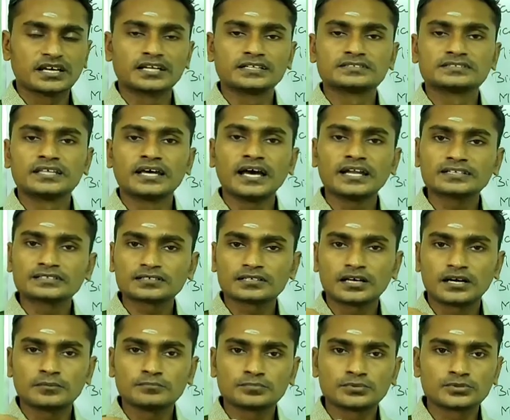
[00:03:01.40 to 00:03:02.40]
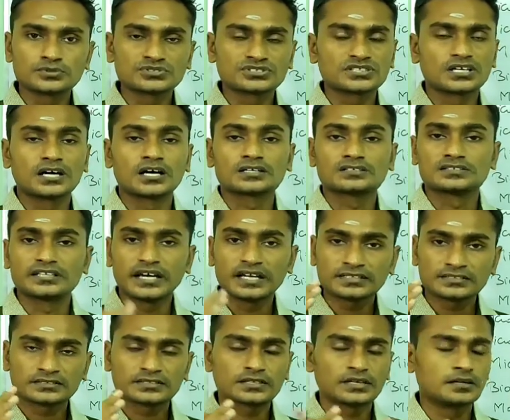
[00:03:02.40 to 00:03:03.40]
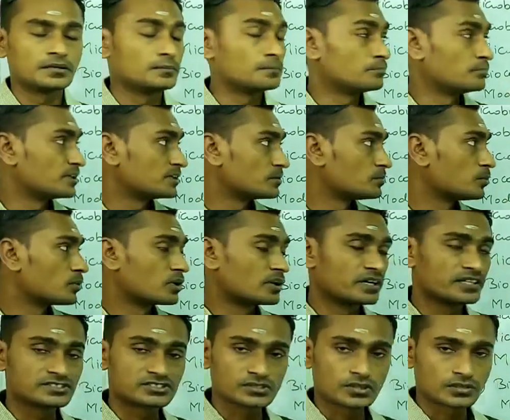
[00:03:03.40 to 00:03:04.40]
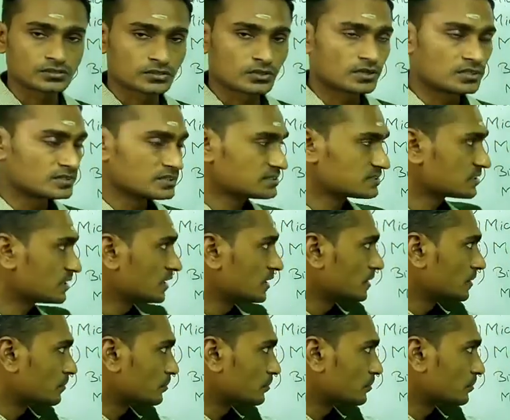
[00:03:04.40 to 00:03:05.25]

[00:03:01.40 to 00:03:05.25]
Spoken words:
and that compounds or that metabolites are called as